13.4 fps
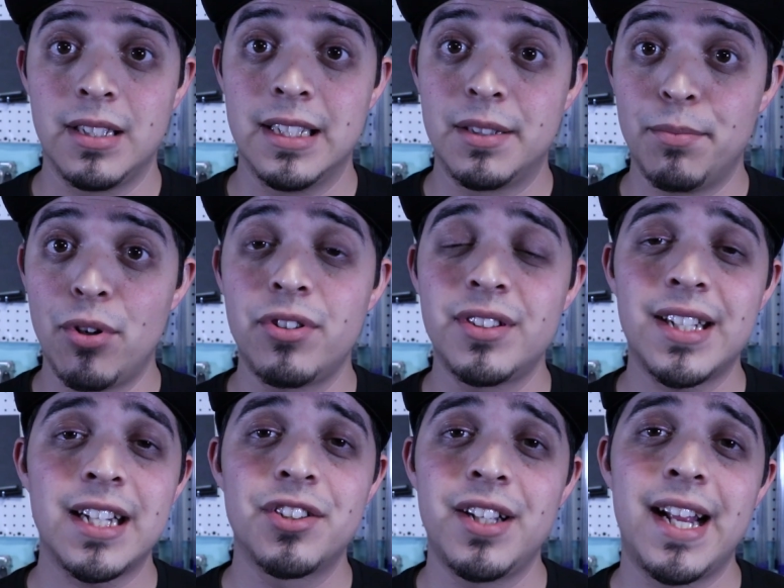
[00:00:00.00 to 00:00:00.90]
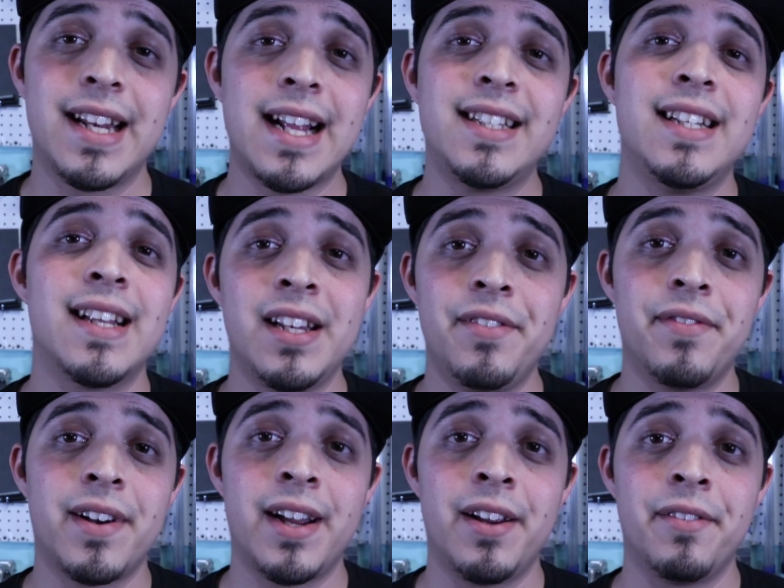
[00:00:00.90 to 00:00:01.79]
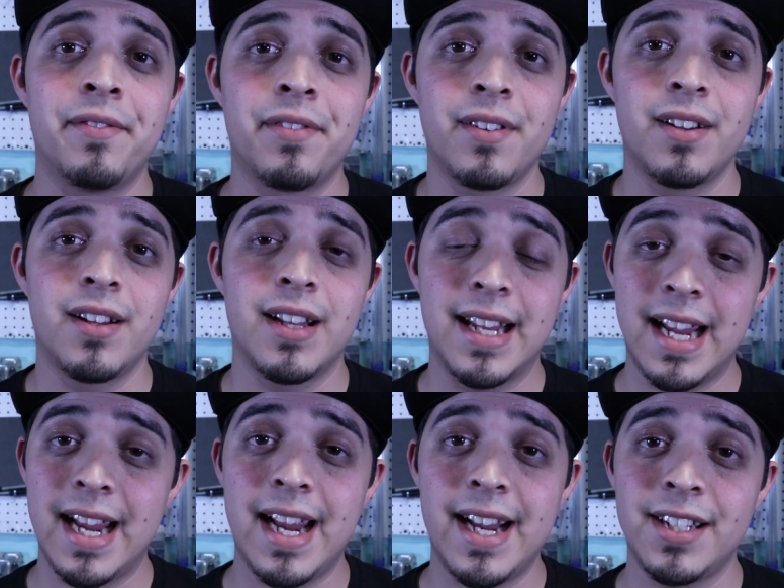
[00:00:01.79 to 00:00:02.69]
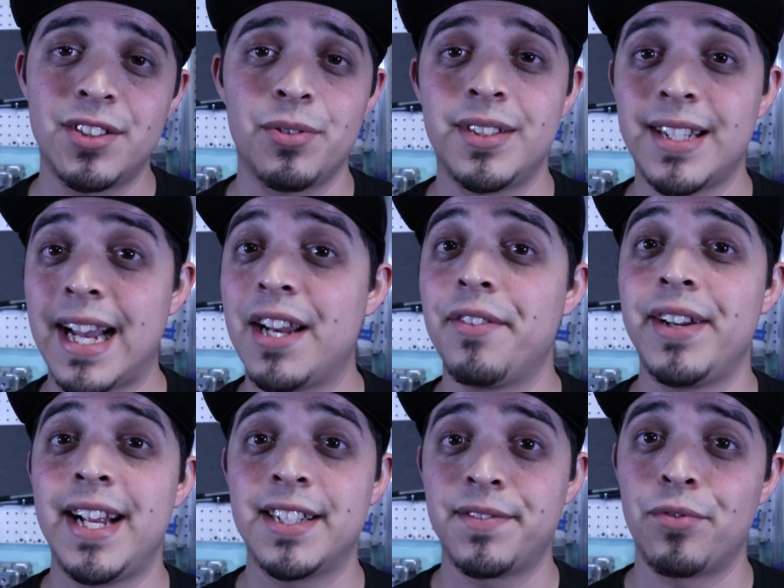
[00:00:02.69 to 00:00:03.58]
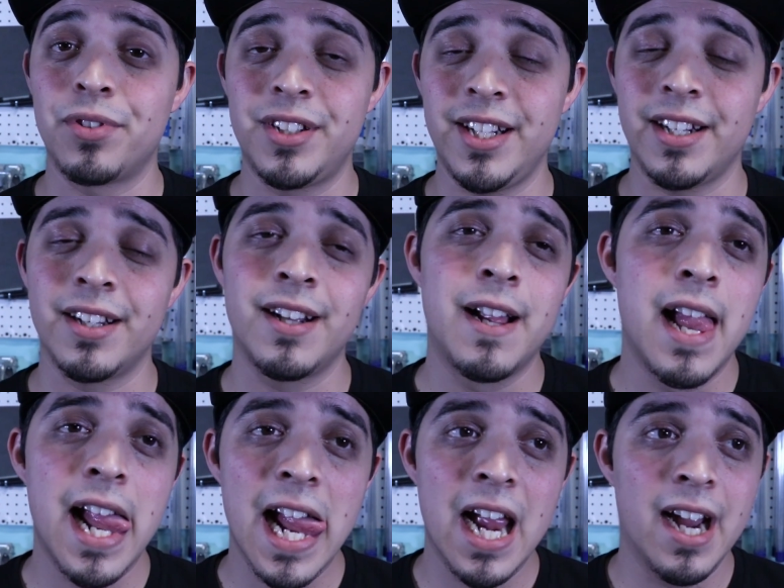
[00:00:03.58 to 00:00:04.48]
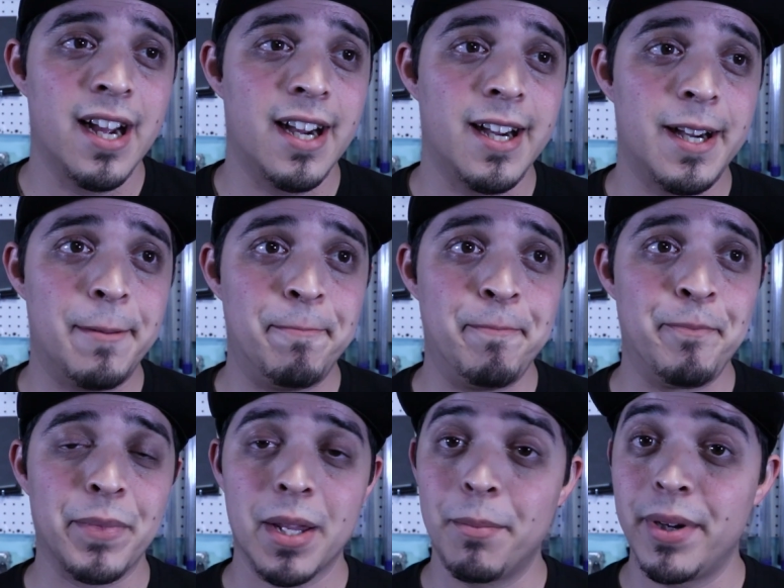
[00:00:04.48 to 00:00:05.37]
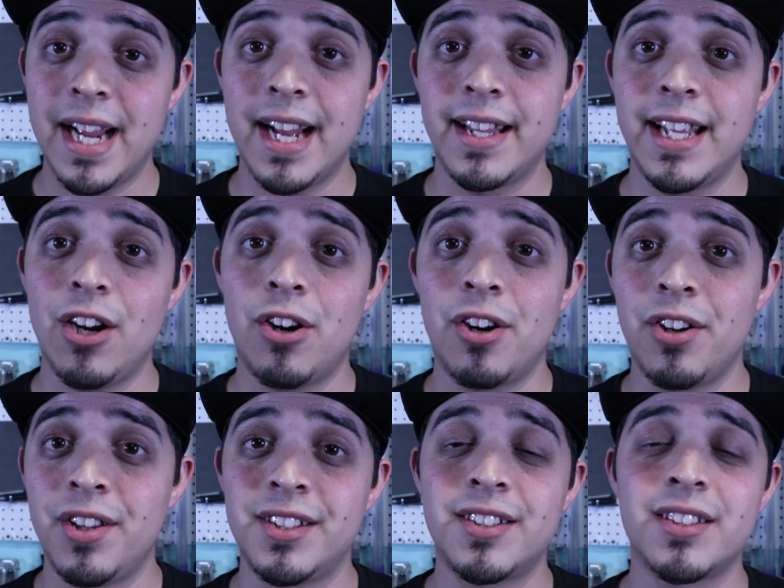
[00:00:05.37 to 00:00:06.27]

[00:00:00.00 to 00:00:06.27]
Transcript: this motor is actually a 1995 KA, so it's out of an S14. But yeah, they are the